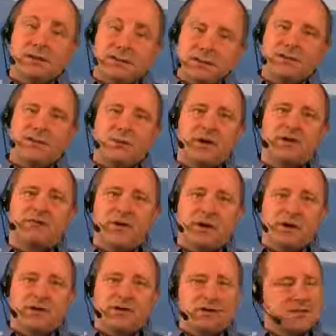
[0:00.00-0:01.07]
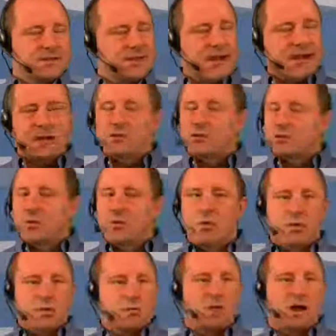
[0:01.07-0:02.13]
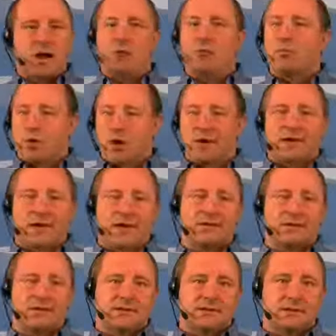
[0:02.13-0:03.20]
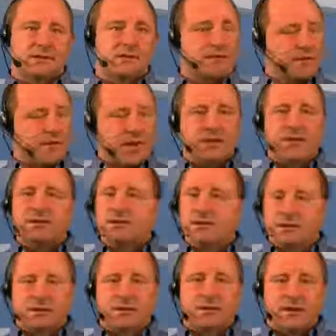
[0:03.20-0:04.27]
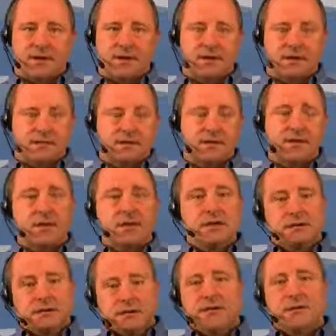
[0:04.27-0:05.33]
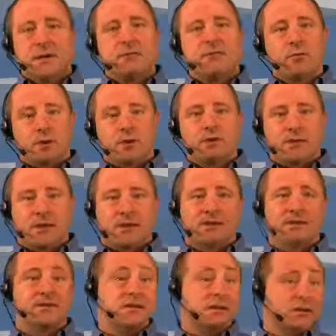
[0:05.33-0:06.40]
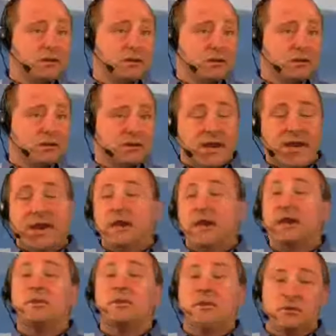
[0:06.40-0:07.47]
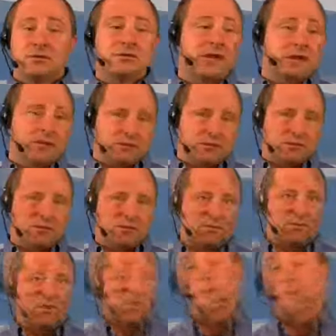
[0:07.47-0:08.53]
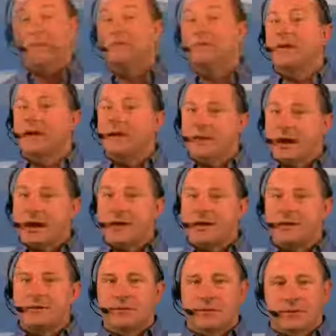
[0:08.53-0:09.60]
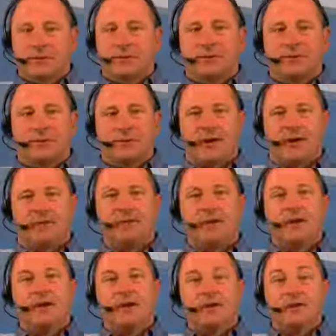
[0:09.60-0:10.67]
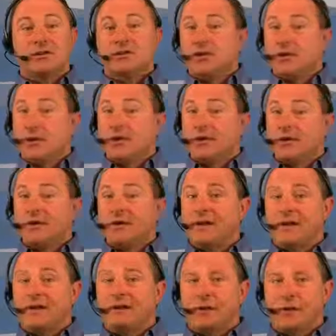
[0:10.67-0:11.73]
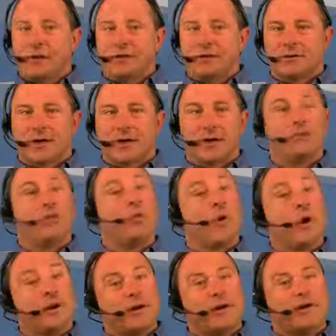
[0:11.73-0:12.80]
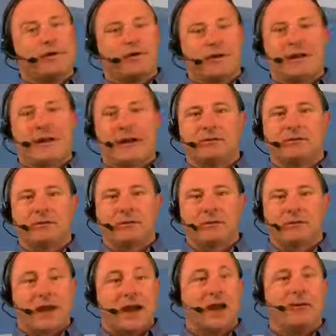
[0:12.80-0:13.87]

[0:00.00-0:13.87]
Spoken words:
The Digi-Wave range is not your quarter-mile broadcast system. For that, you'd use something else. Digi-Wave works best indoors and can be used outdoors. Our specified range for the Digi-Wave is 200 feet indoors and up to 100 feet outdoors.